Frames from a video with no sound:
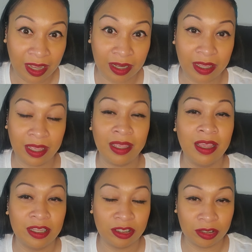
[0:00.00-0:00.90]
Okay,
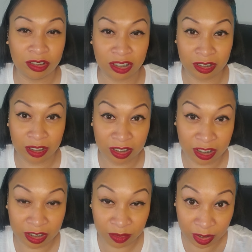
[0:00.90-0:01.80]
so she's gonna
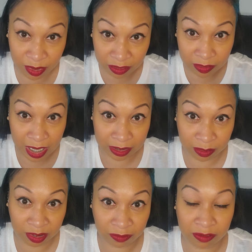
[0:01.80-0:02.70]
teach him in the bedroom how to
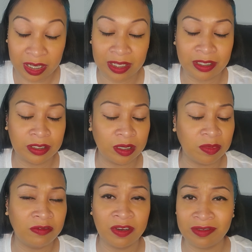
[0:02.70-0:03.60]
be free, and it's gonna
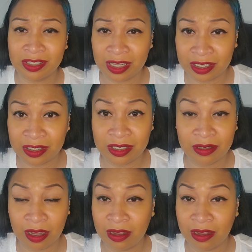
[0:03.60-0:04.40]
be very sexy,